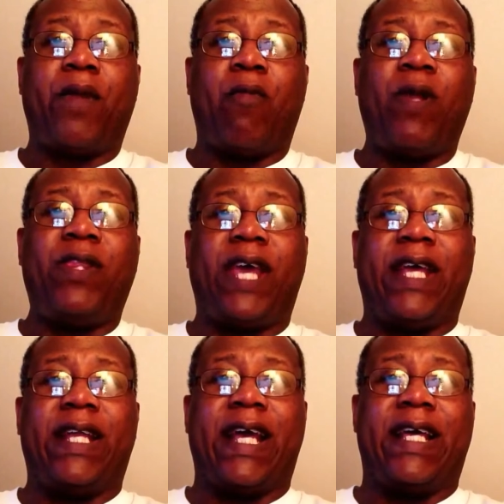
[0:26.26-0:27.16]
One
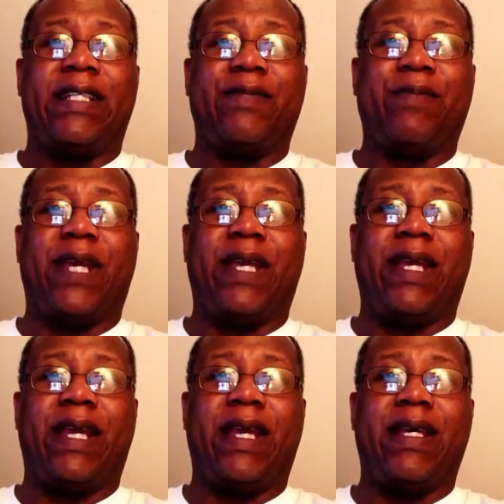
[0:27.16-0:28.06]
thing that gets me
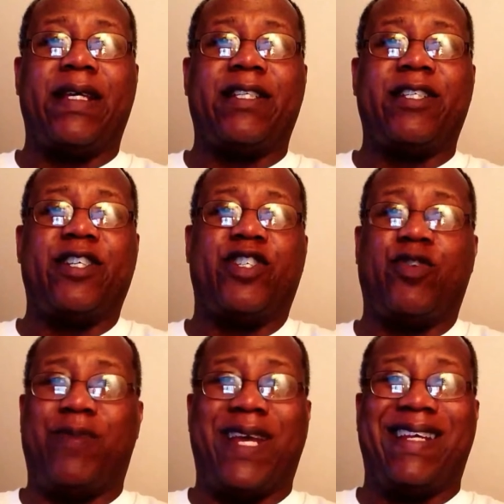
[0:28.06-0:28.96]
is the
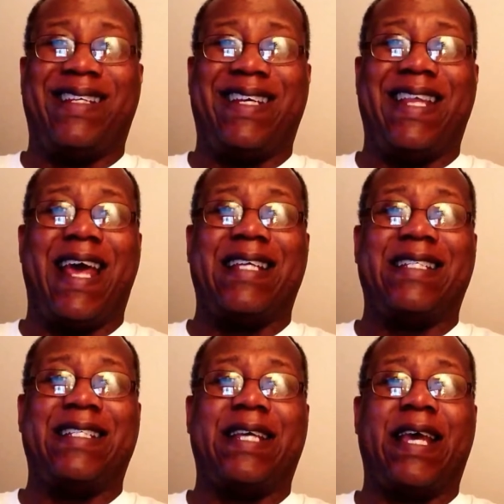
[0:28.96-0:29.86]
stupidity that
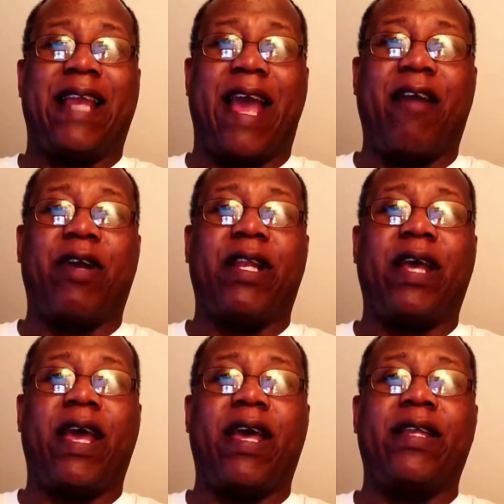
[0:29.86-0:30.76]
is inherent
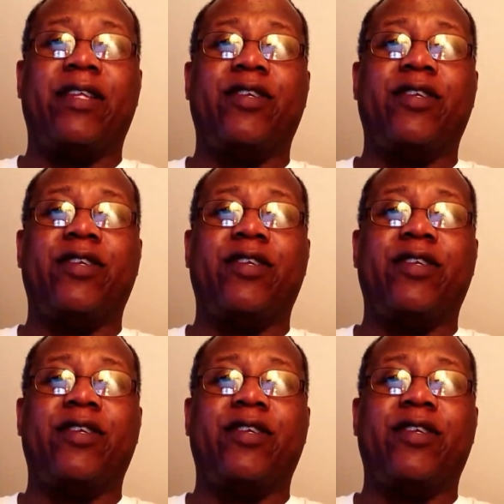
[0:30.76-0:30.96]
in